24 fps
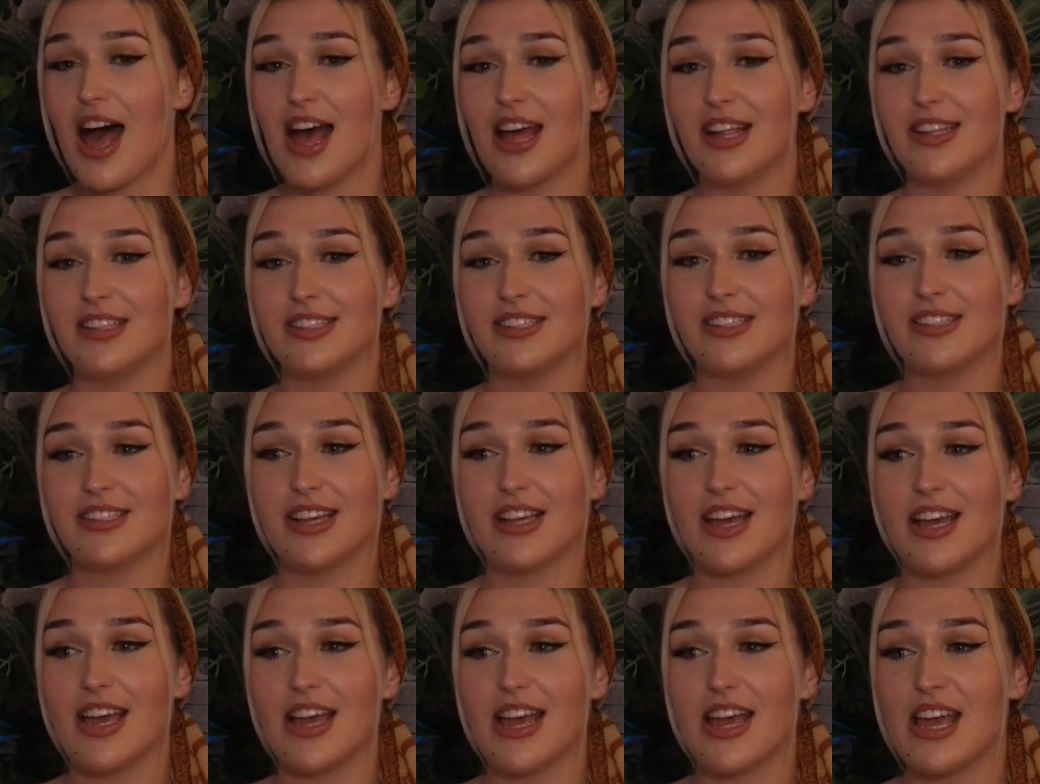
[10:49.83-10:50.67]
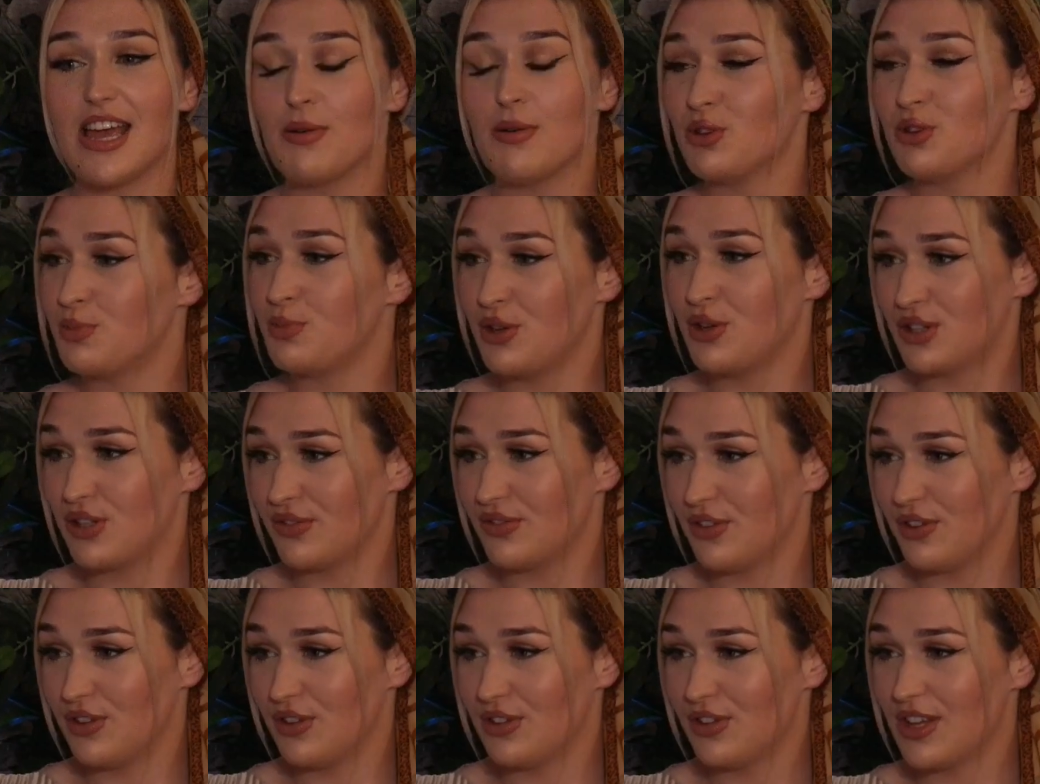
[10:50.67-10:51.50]
And it was
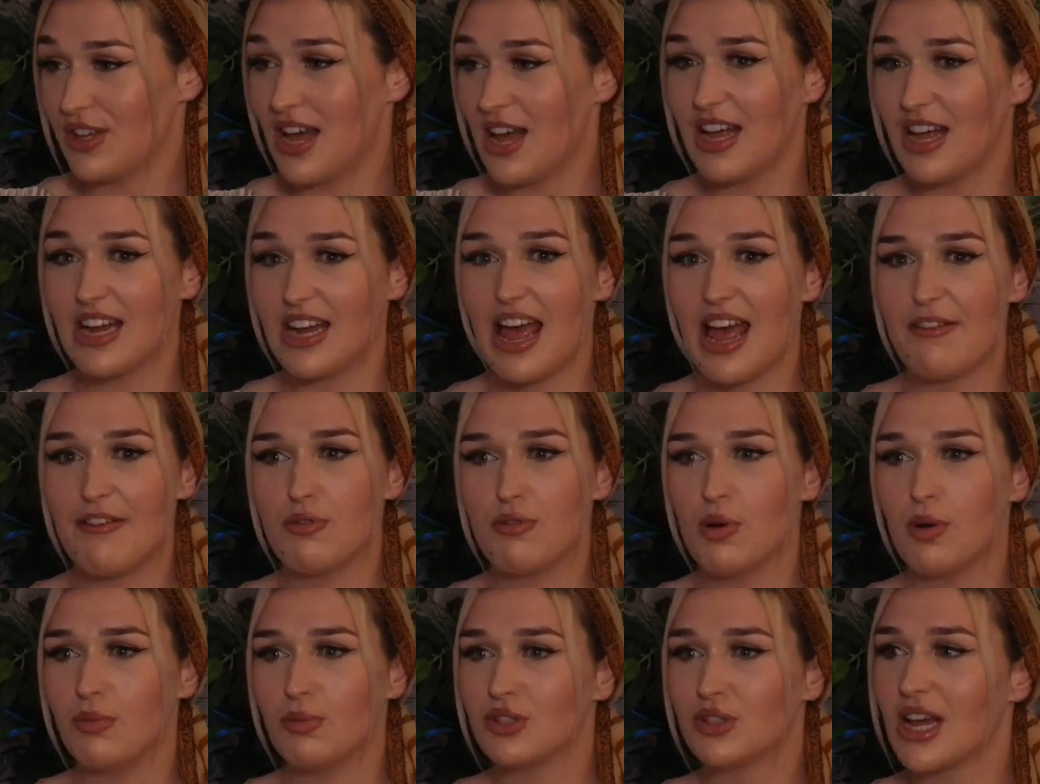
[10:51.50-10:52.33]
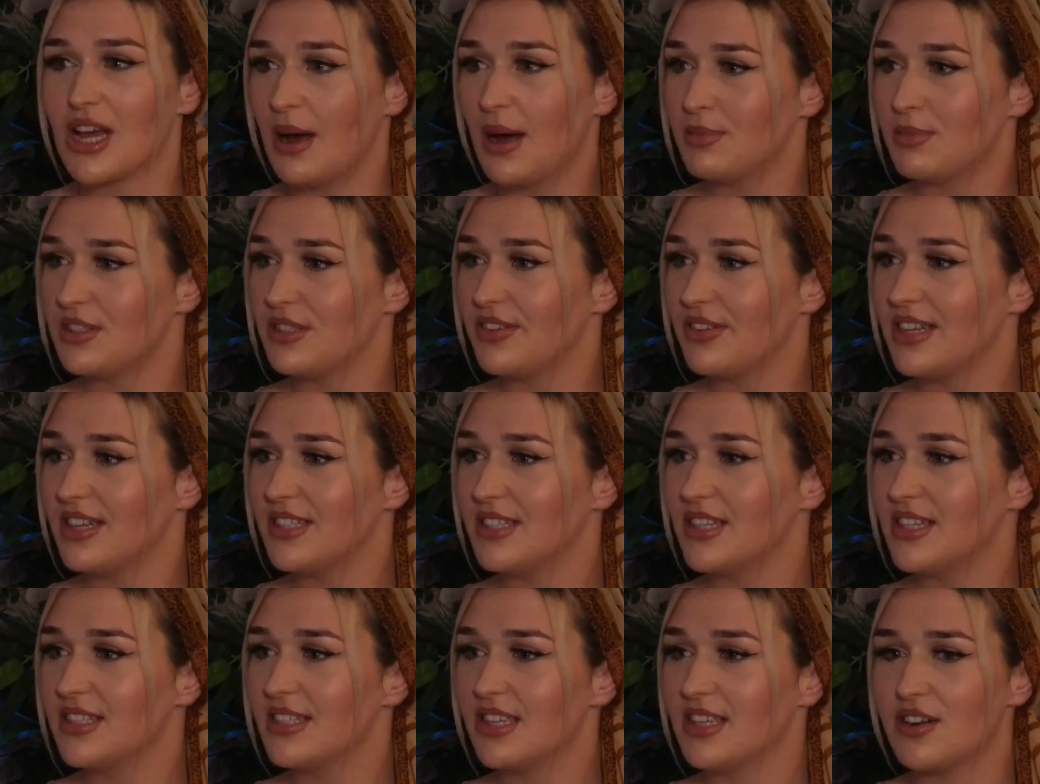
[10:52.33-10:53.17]
beautiful. And everyone was
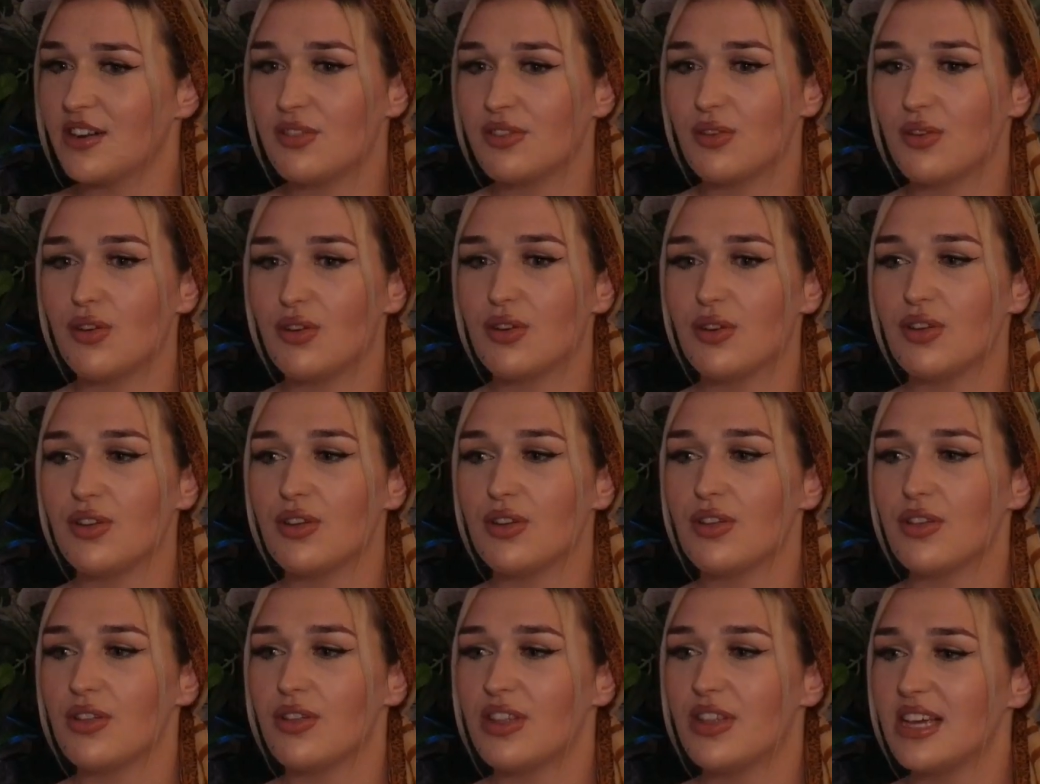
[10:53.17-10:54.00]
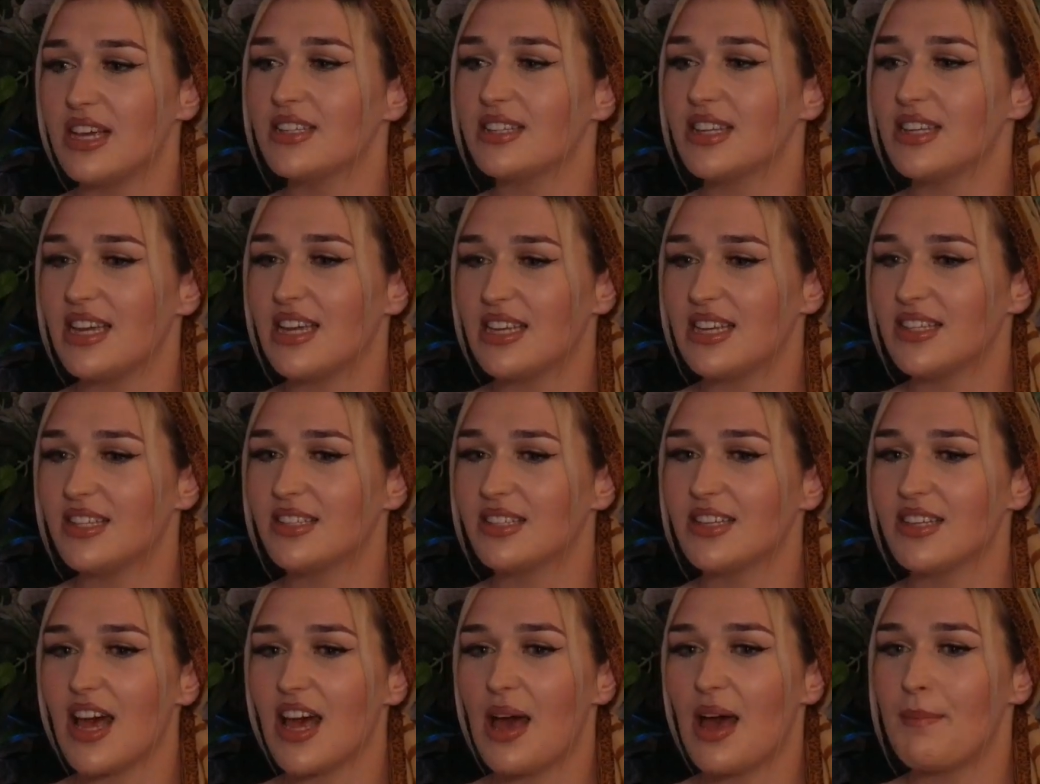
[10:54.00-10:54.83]
captivated. And I thought, this
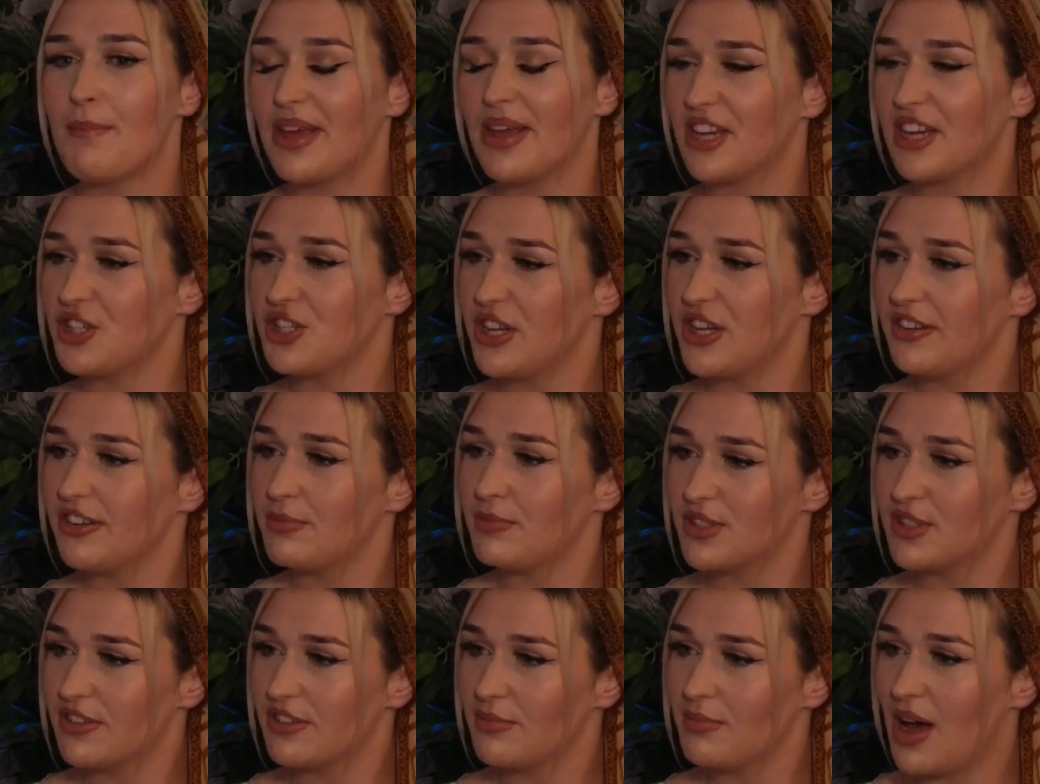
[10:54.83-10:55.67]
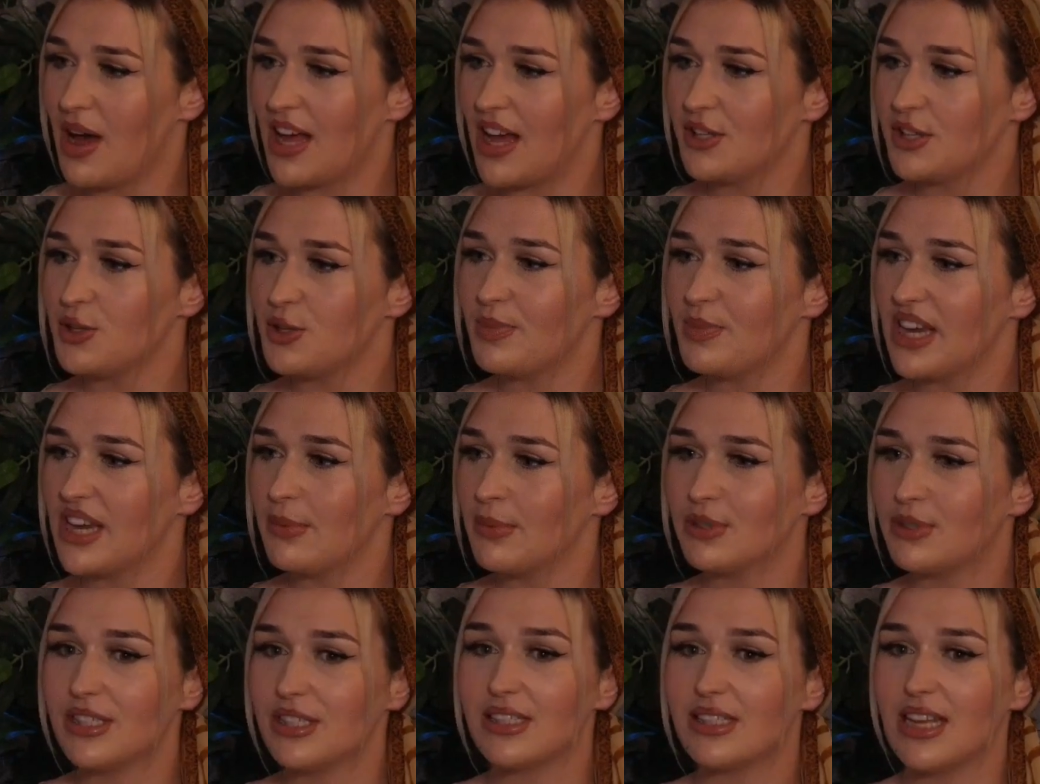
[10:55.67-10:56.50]
is a big achievement of mine, to
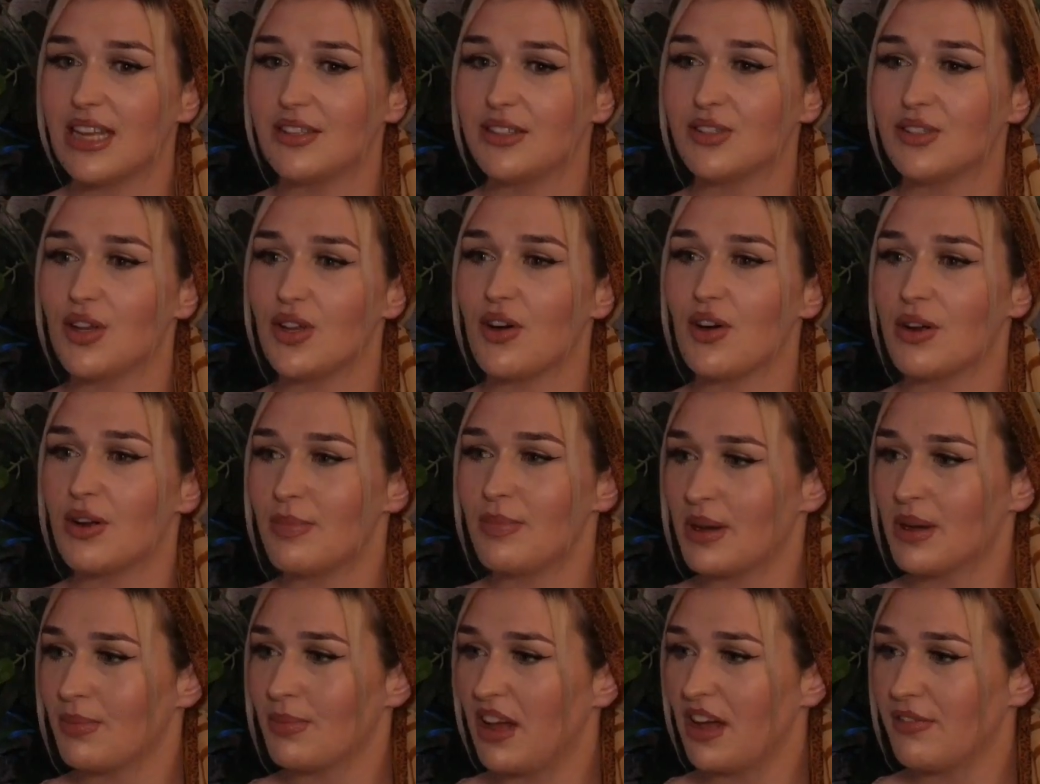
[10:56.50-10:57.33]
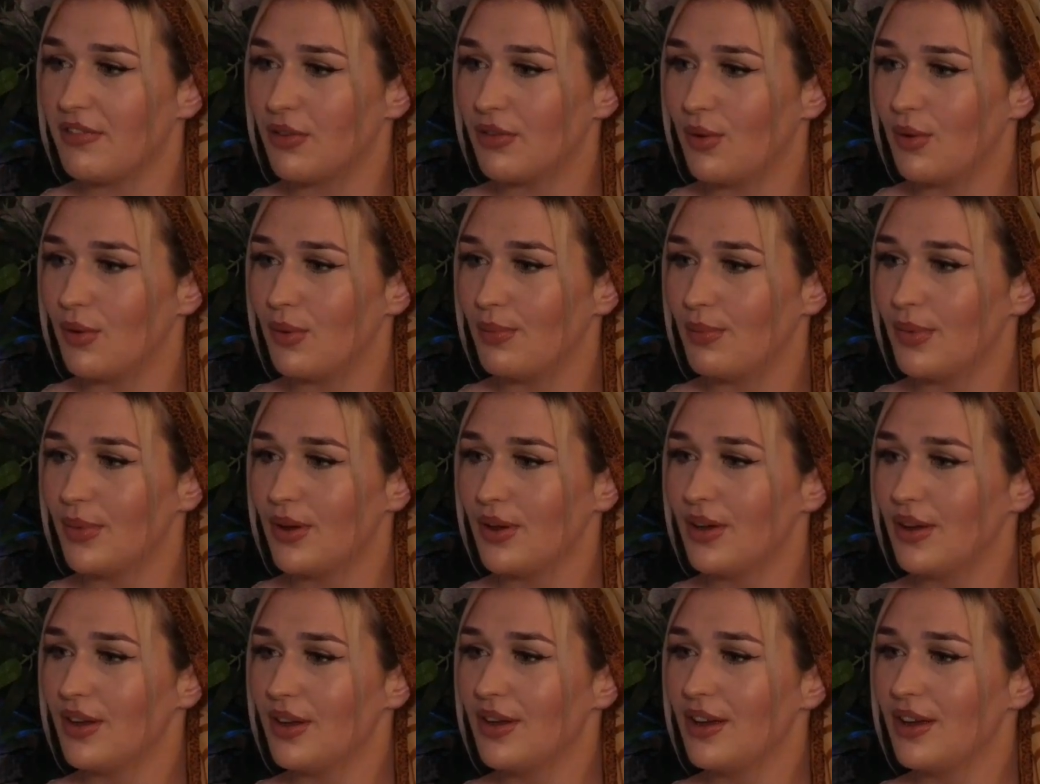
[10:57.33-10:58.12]
be able to stand on a big platform.